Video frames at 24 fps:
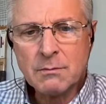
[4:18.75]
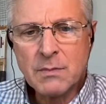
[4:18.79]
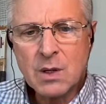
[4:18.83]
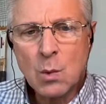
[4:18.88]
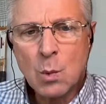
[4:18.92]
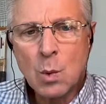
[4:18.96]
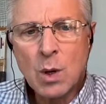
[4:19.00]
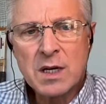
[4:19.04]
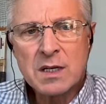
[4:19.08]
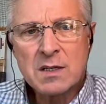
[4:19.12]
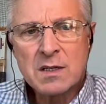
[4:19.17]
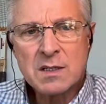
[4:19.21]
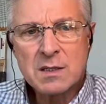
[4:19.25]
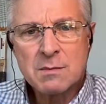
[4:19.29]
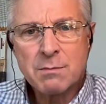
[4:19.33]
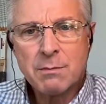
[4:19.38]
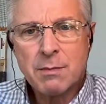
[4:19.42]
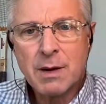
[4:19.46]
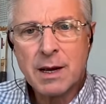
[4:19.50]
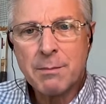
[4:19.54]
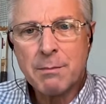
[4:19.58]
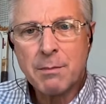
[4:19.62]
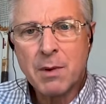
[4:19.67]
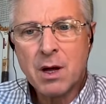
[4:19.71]
was
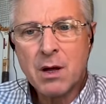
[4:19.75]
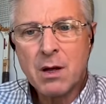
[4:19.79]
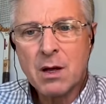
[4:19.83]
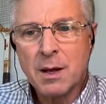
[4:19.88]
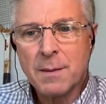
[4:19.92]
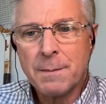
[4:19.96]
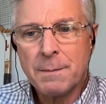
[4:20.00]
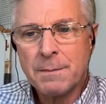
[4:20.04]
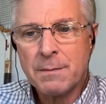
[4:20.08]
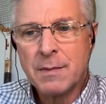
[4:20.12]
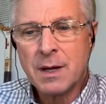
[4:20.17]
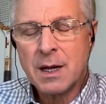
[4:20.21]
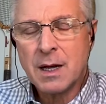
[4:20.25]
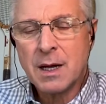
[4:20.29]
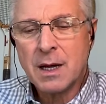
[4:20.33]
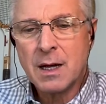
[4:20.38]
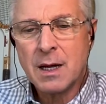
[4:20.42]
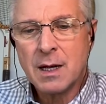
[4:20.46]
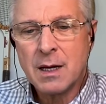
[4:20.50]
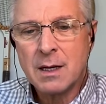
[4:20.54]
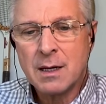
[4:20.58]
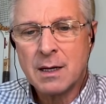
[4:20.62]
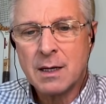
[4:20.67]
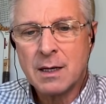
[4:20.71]
my mom
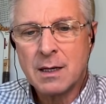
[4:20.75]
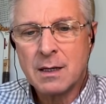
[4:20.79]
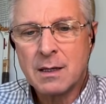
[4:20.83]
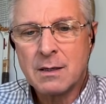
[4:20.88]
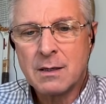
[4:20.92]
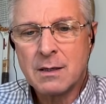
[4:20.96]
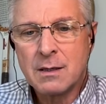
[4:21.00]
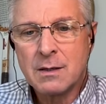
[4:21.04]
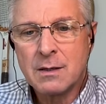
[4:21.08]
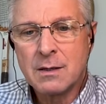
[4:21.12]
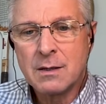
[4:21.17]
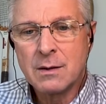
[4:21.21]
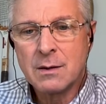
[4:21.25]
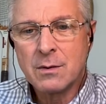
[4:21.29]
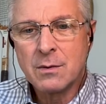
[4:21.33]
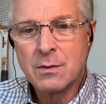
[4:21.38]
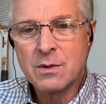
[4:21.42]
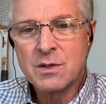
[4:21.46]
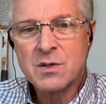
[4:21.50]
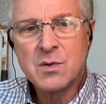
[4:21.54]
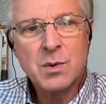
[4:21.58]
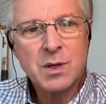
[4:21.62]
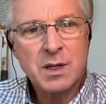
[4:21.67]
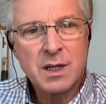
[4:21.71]

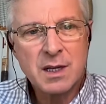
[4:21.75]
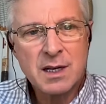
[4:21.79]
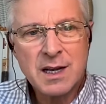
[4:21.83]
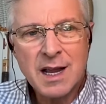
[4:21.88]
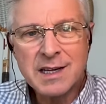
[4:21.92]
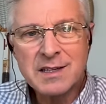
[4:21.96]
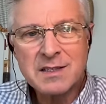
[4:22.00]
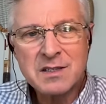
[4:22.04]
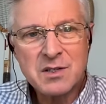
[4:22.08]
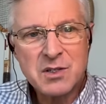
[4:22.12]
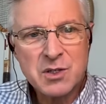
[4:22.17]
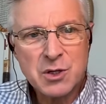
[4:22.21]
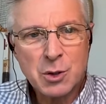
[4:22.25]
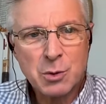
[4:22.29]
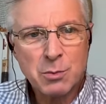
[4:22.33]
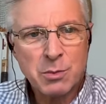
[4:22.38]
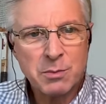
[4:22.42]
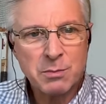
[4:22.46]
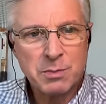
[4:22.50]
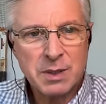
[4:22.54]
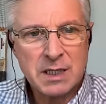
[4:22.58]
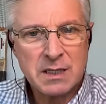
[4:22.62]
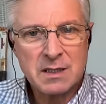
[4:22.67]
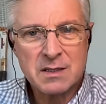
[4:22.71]
was one of the nicest
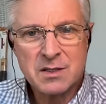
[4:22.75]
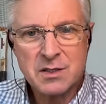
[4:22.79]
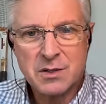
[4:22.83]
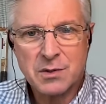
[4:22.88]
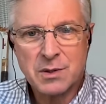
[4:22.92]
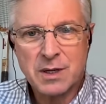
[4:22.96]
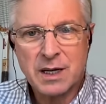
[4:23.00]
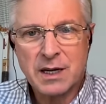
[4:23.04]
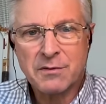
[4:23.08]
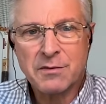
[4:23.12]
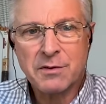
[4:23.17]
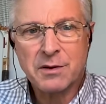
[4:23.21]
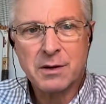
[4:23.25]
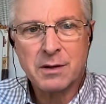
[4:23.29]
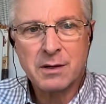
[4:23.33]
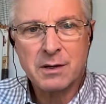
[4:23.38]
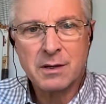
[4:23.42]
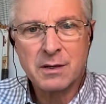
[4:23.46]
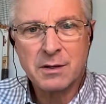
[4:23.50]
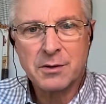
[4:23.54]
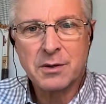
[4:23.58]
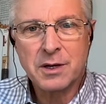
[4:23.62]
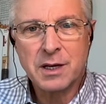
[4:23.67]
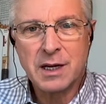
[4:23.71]
human beings you
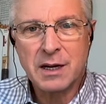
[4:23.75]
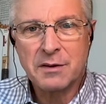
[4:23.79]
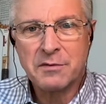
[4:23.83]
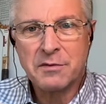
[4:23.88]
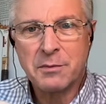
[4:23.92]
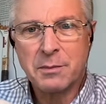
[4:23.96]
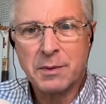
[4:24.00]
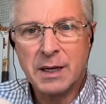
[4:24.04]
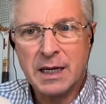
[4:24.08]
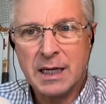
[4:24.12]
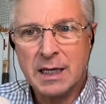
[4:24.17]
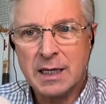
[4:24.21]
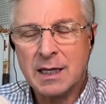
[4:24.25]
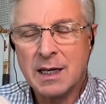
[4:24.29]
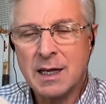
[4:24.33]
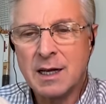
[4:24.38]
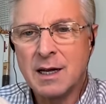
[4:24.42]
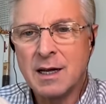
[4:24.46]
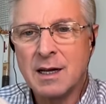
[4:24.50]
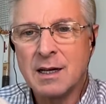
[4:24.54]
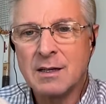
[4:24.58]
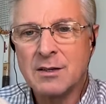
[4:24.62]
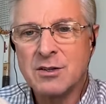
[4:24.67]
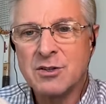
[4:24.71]
could ever meet.
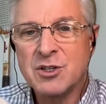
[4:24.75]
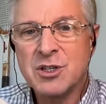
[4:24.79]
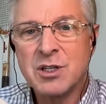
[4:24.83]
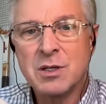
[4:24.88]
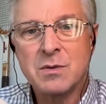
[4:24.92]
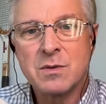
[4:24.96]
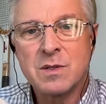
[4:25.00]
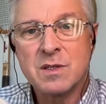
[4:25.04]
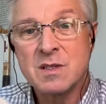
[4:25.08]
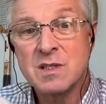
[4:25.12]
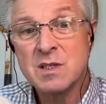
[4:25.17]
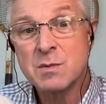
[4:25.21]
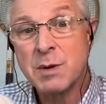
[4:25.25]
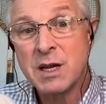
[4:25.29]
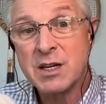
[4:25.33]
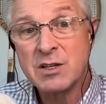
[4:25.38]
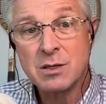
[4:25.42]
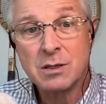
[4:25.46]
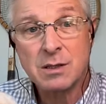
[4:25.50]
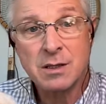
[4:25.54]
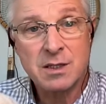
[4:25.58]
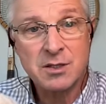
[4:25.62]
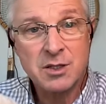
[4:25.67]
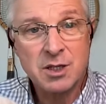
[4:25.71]
She was a
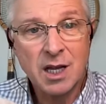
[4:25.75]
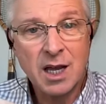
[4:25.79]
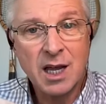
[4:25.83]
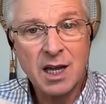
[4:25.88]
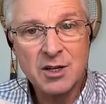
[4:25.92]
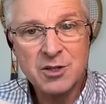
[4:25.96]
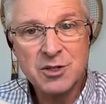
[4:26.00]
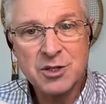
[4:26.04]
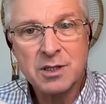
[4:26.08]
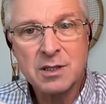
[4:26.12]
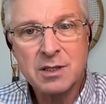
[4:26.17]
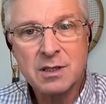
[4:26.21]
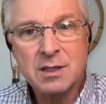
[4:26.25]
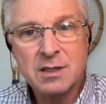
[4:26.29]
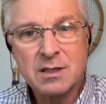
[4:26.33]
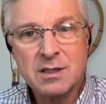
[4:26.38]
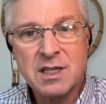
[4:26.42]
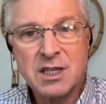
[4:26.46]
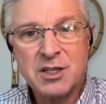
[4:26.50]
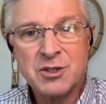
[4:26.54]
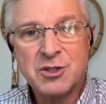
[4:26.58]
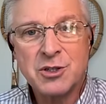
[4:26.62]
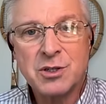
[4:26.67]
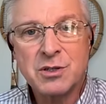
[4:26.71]
special education
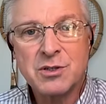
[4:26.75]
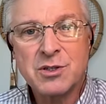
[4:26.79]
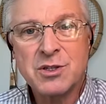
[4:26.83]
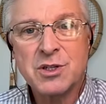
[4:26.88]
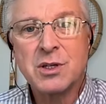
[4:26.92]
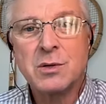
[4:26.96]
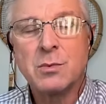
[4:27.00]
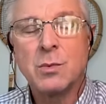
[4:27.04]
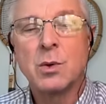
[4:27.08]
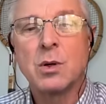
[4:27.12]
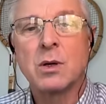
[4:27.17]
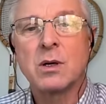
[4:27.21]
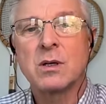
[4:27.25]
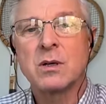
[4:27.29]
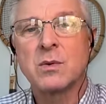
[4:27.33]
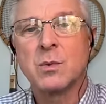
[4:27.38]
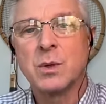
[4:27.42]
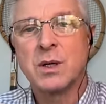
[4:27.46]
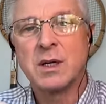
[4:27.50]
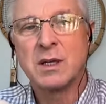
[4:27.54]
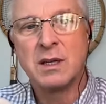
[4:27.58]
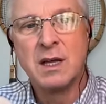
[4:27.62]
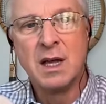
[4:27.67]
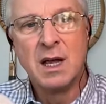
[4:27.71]
teacher. She worked
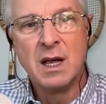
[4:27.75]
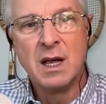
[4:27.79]
with